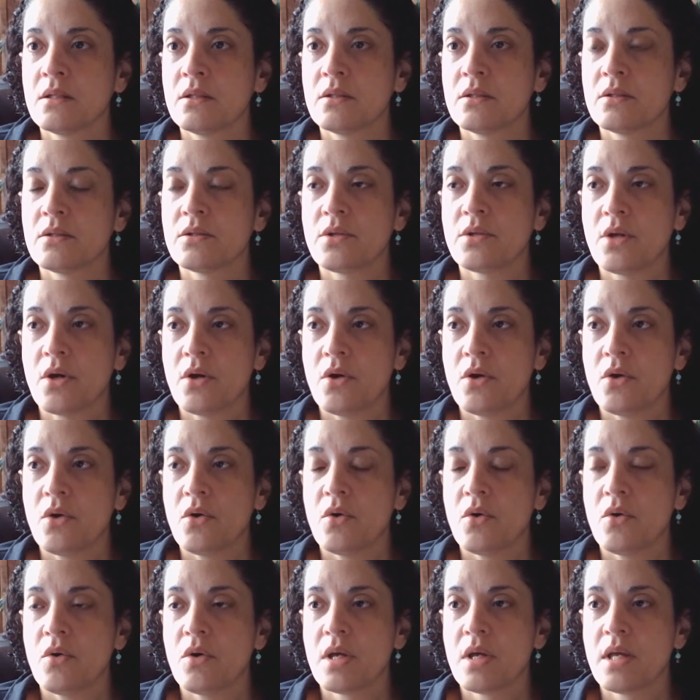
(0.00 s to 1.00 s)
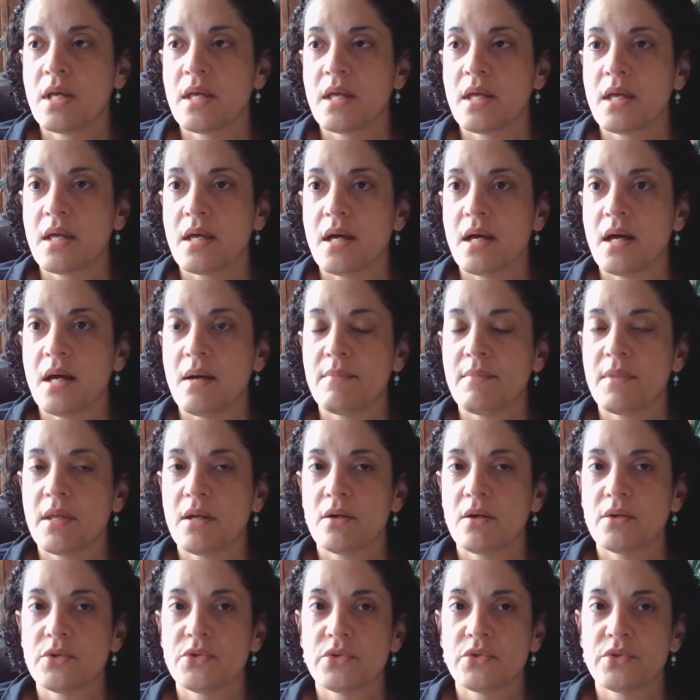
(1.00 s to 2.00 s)
So they
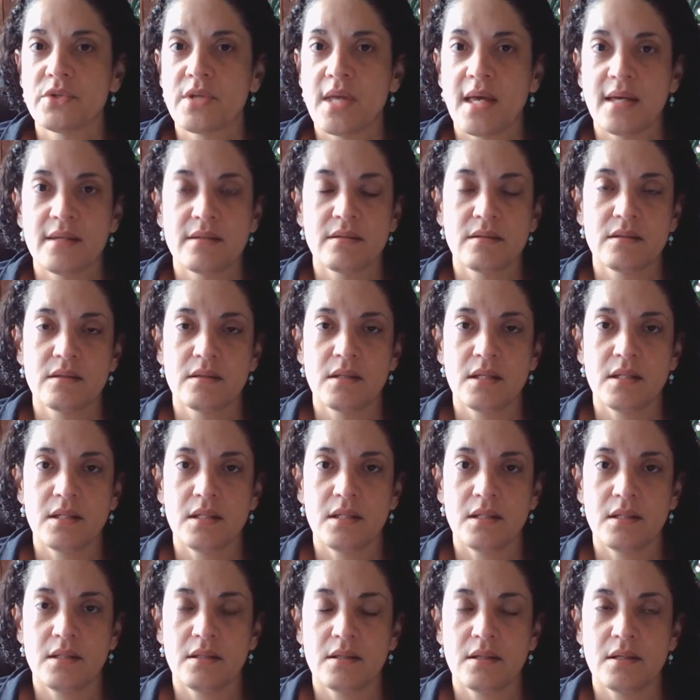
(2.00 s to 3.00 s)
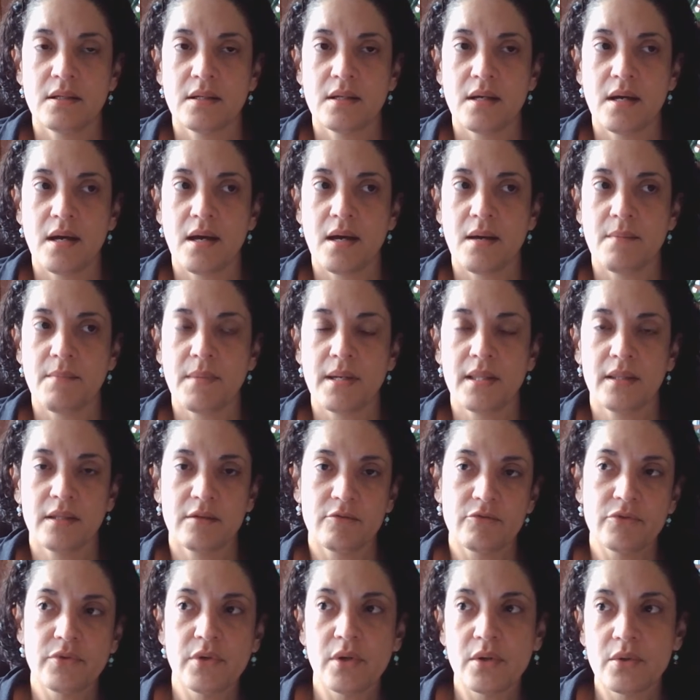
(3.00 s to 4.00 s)
also tested my
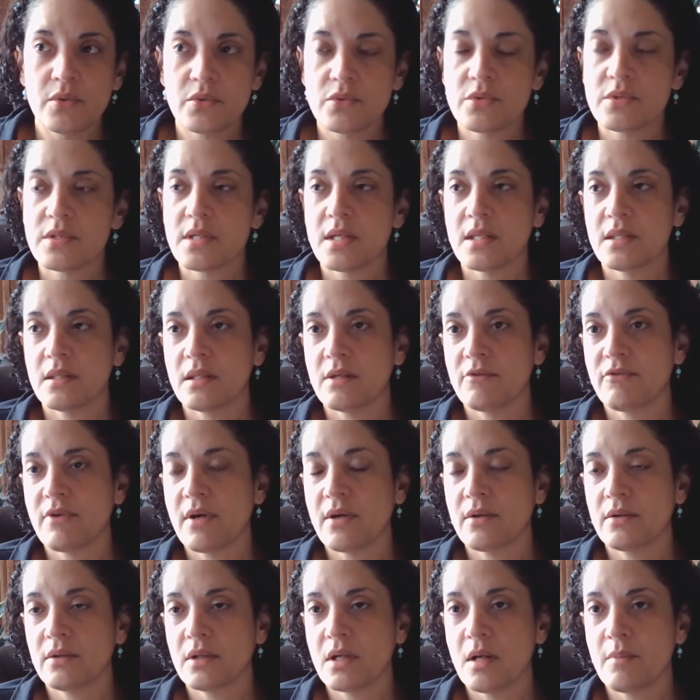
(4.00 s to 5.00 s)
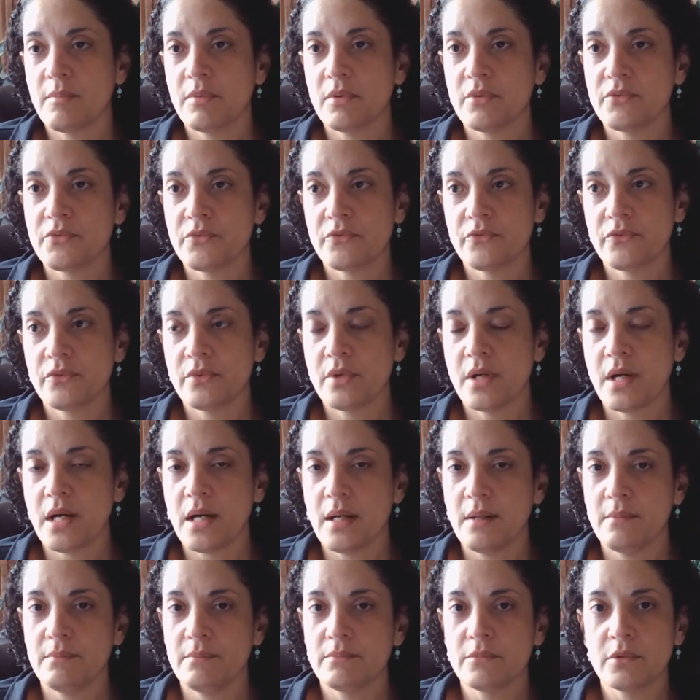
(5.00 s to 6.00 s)
lymph nodes, and they found a couple of
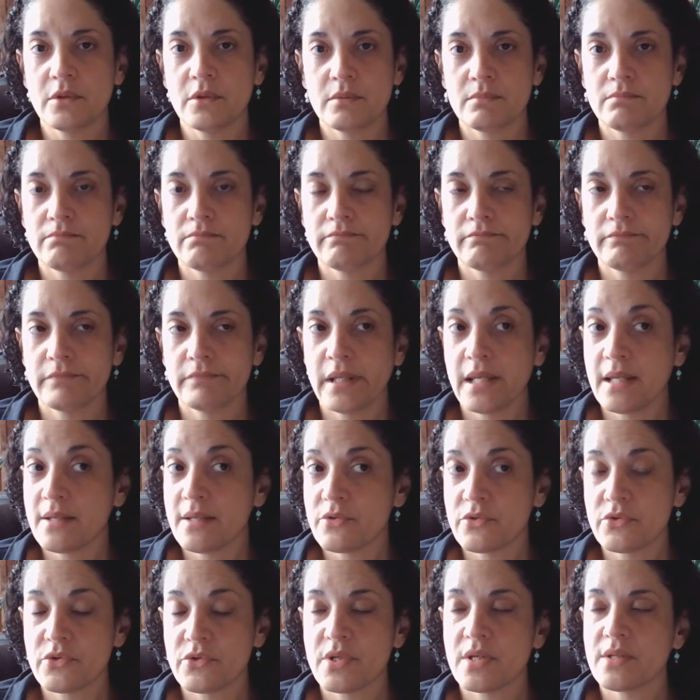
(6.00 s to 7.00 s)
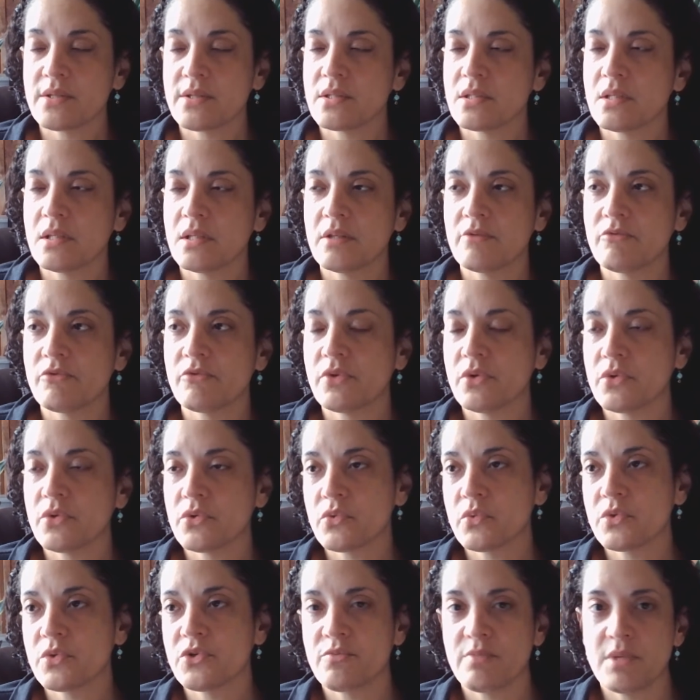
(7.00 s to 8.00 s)
cancer cells in the lymph
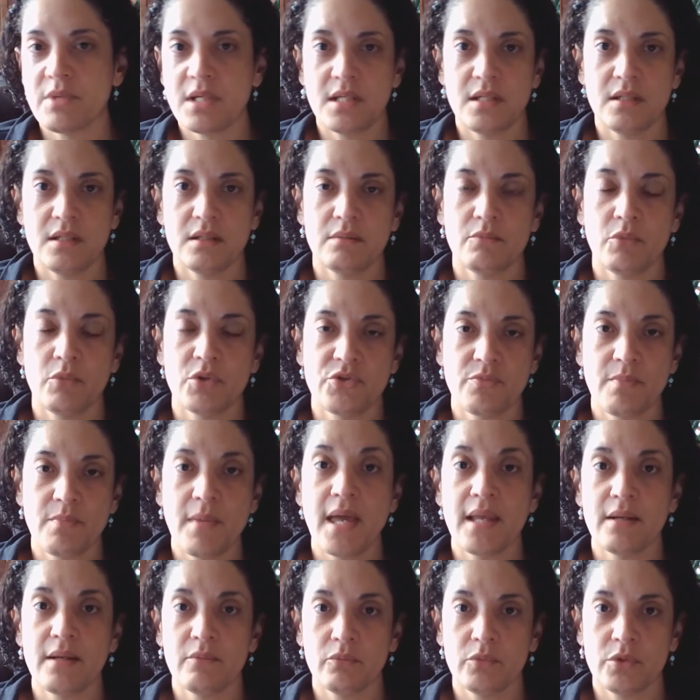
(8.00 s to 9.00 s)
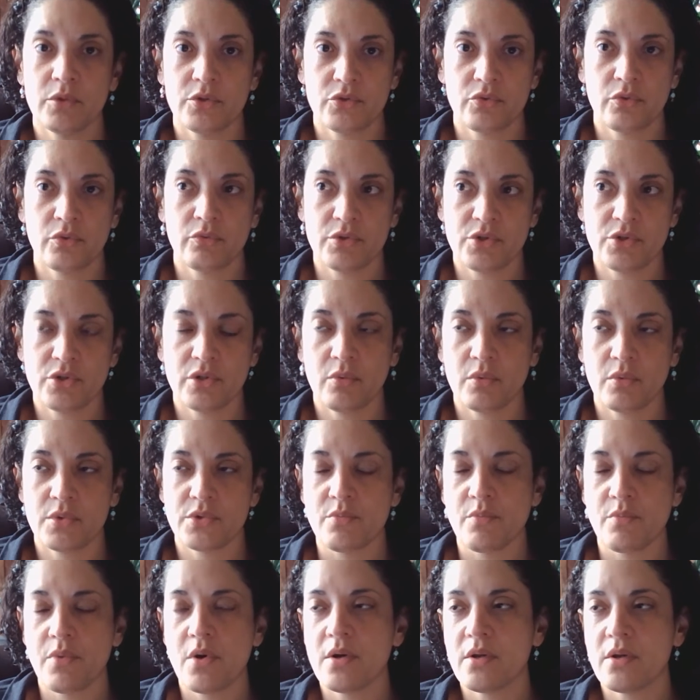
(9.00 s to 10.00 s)
nodes, which originally
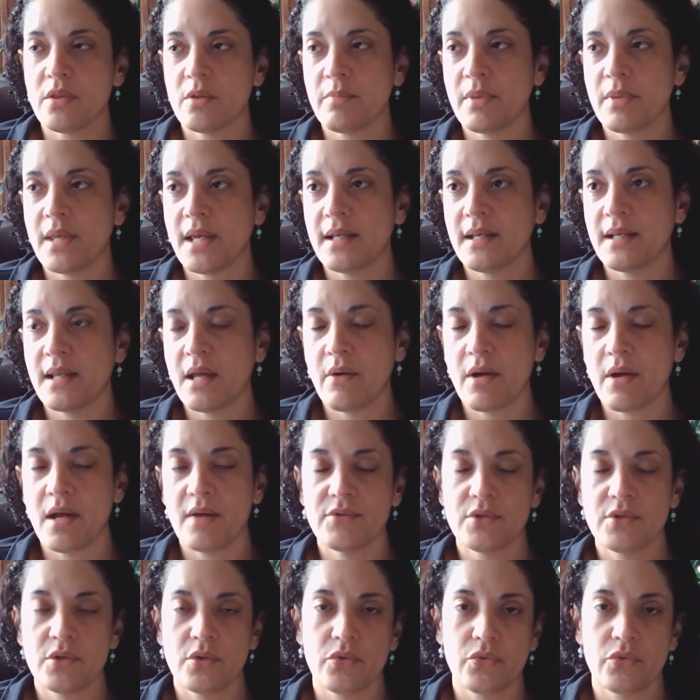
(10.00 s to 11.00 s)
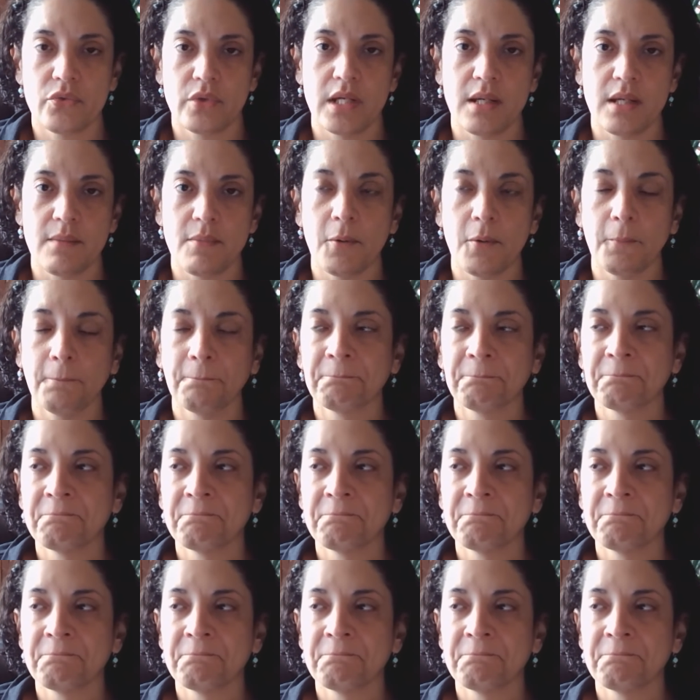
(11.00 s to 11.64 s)
wasn't part of the plan. Now I have to go through chemo.